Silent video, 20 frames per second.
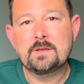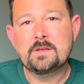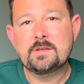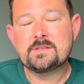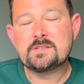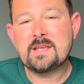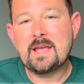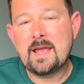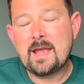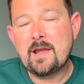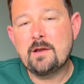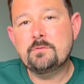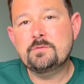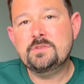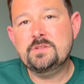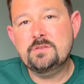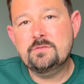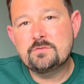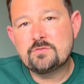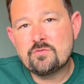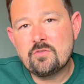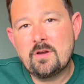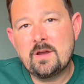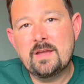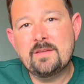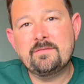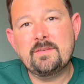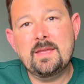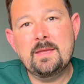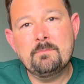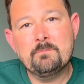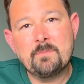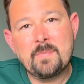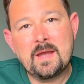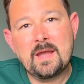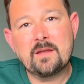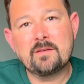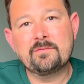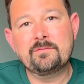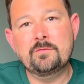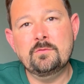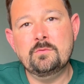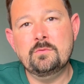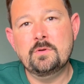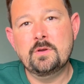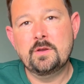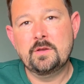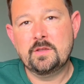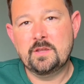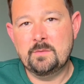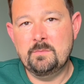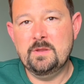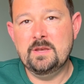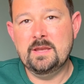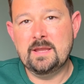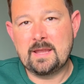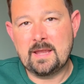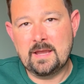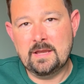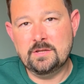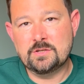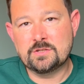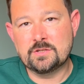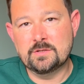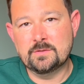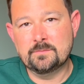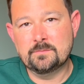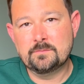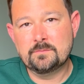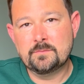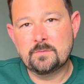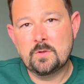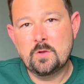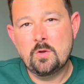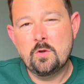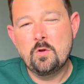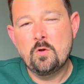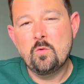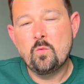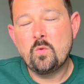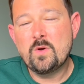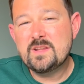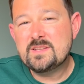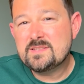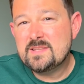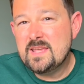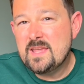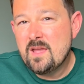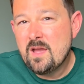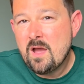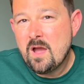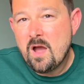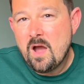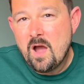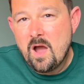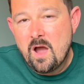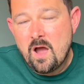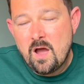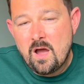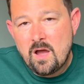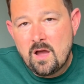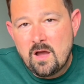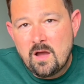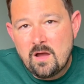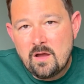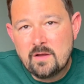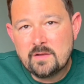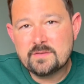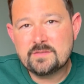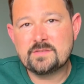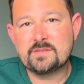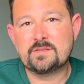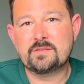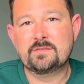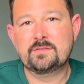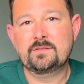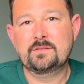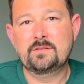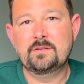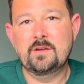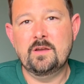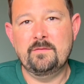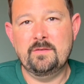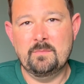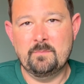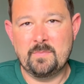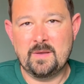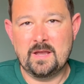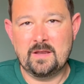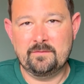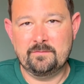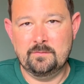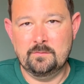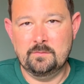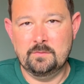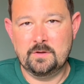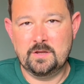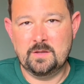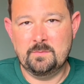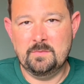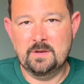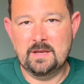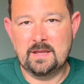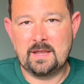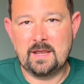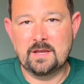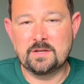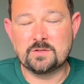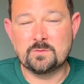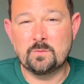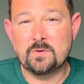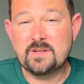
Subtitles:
So how do you drive impactful communication? What is the heart of impactful communication?